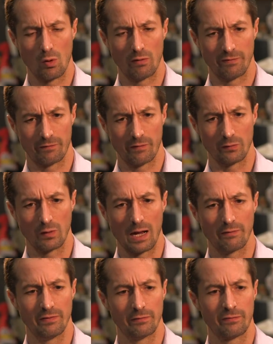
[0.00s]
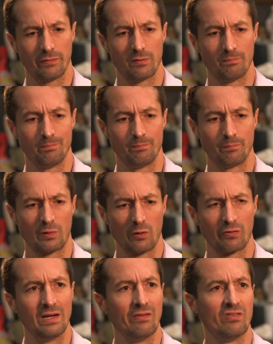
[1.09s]
go off a photograph if the
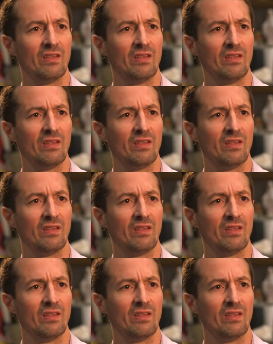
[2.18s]
person is